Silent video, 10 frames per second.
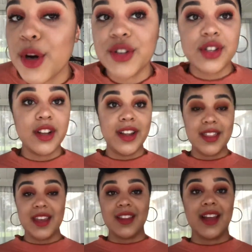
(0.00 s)
personally
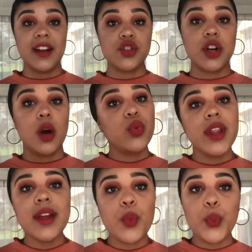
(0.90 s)
think that it turned out
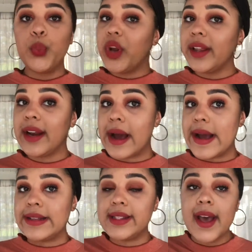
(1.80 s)
really, really
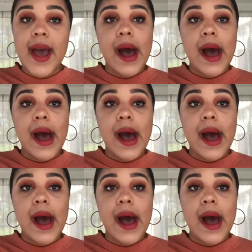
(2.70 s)
nice.